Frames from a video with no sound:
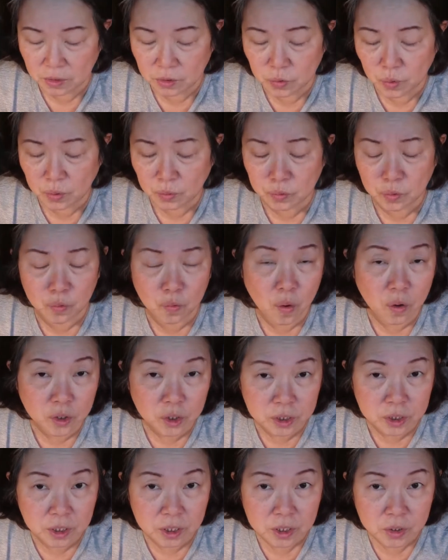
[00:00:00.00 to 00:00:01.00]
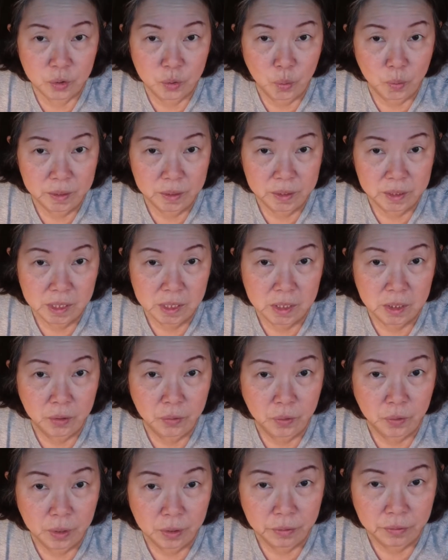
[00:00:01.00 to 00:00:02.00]
You want to watch, you want to see the
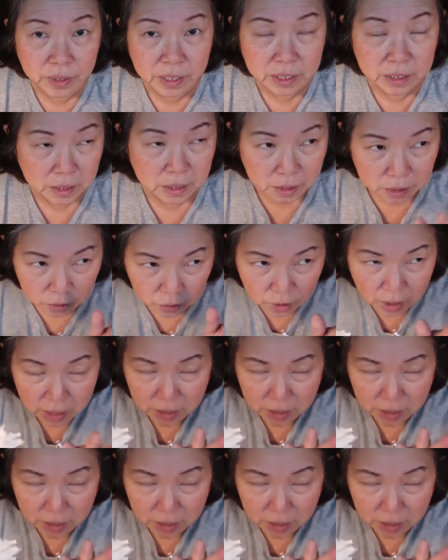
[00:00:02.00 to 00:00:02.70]
real reindeer,